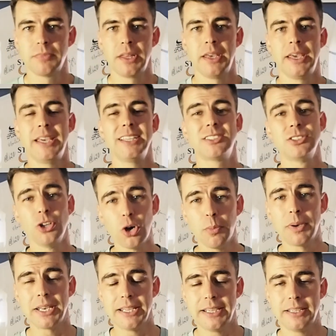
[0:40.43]
It's
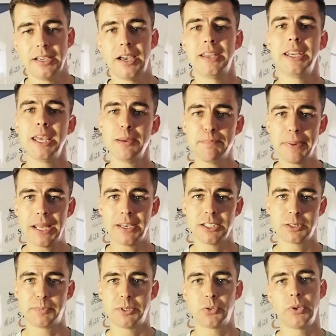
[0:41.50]
normally an imbalance
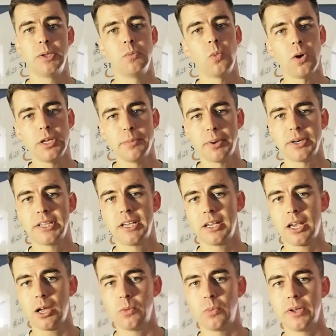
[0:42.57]
between what your body can
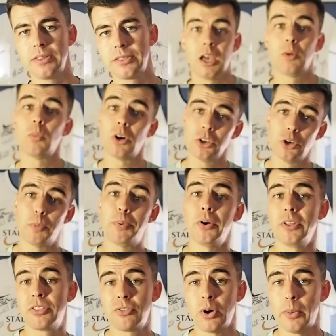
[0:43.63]
cope with and what you're putting
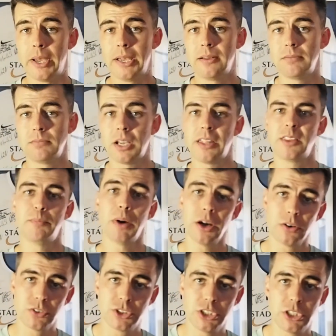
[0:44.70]
through it, like the
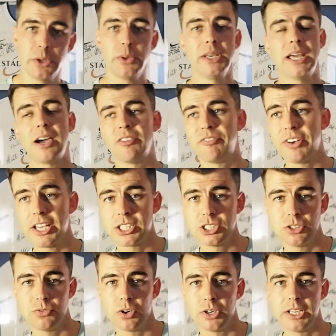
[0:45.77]
miles you're doing, how fast
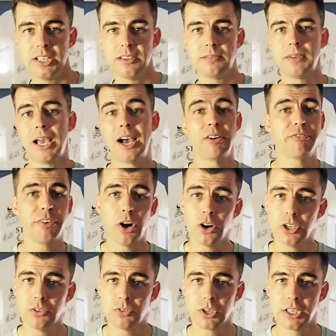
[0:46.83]
you're running, how far
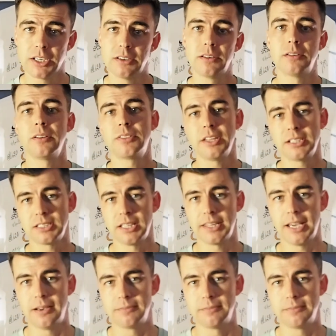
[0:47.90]
you're running, and things like that.